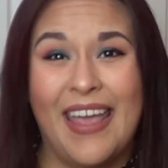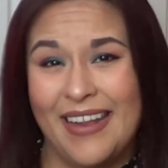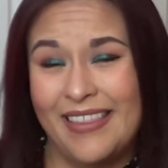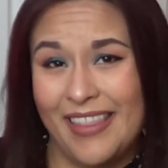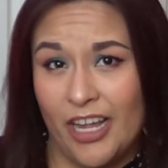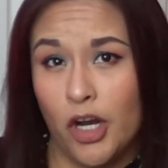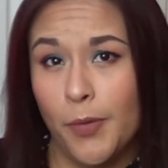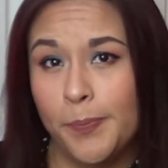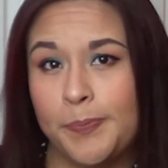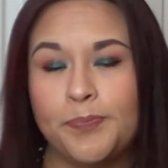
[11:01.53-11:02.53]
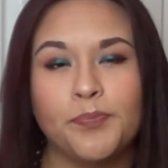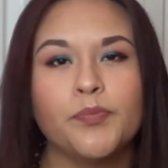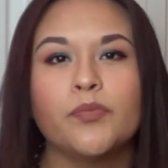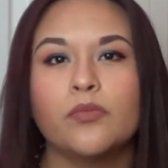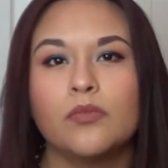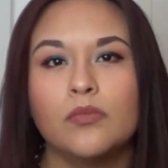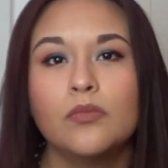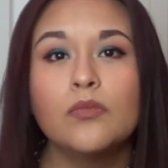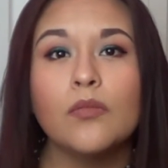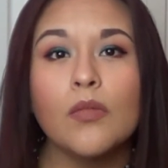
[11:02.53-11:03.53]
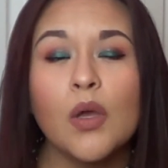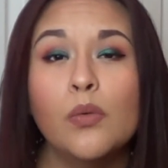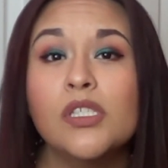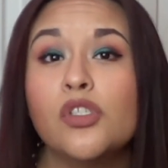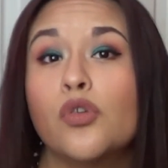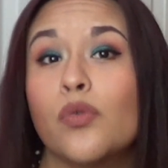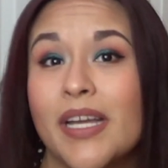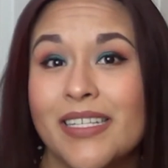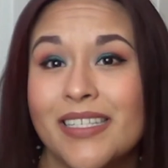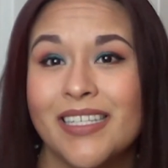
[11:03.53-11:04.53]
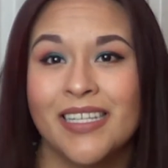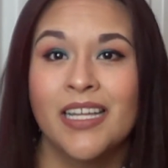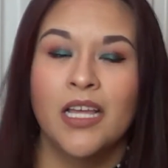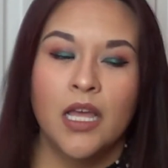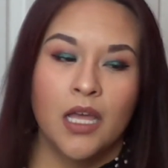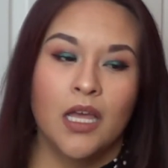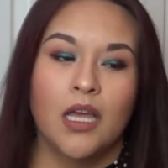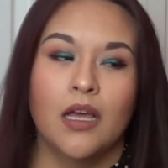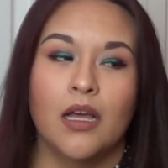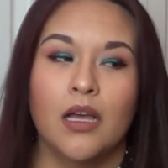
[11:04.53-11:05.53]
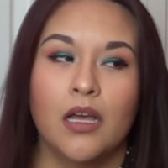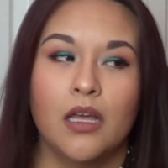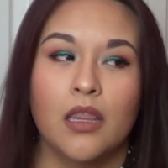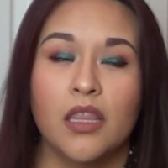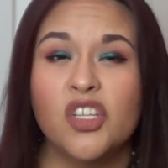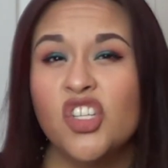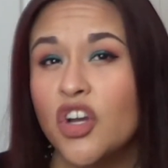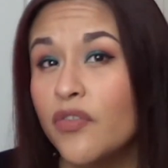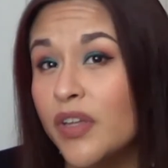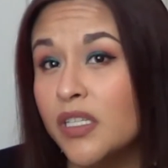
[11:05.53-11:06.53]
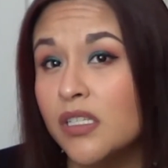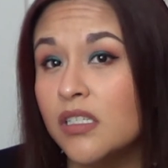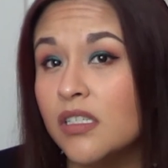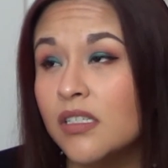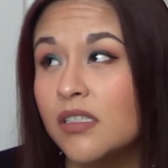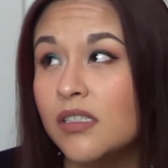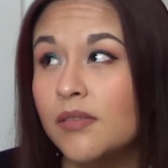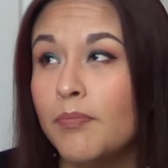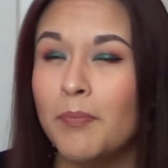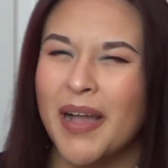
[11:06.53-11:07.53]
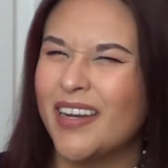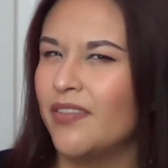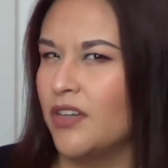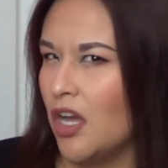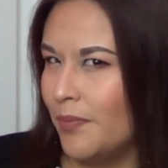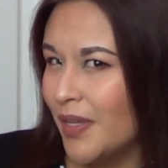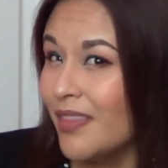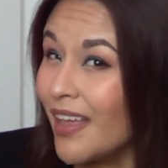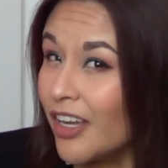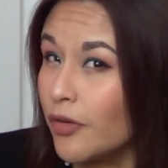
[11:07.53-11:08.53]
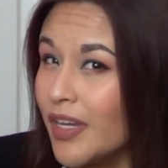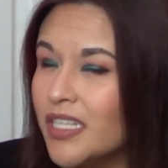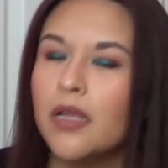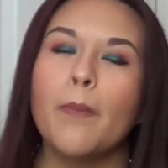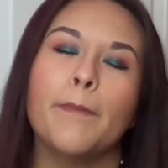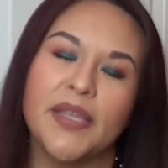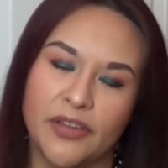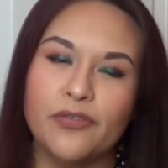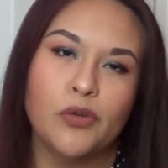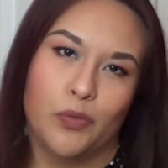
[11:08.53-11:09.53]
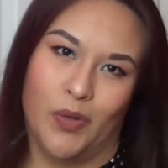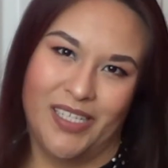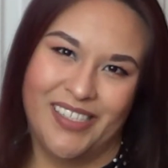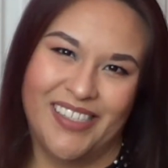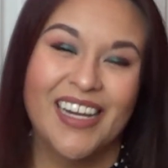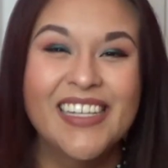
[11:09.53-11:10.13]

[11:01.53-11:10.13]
ate there was great. The service might have not been that great, but the food was.